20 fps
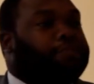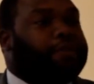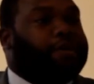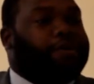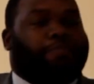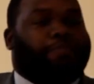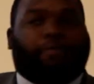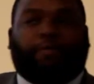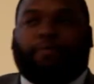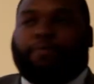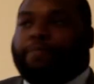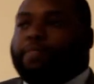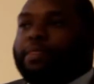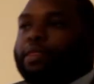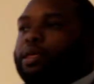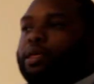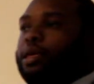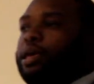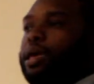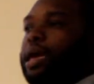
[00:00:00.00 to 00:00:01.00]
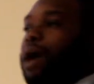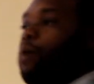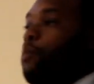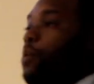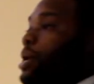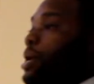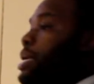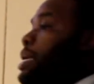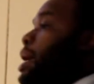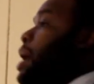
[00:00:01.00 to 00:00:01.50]
people. And
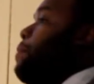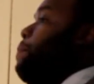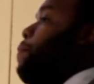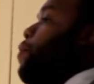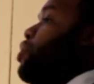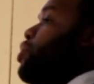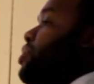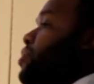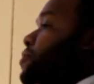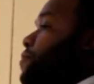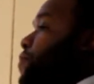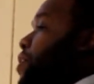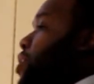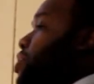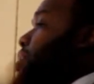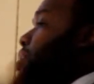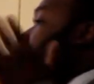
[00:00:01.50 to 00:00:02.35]
when a young person feels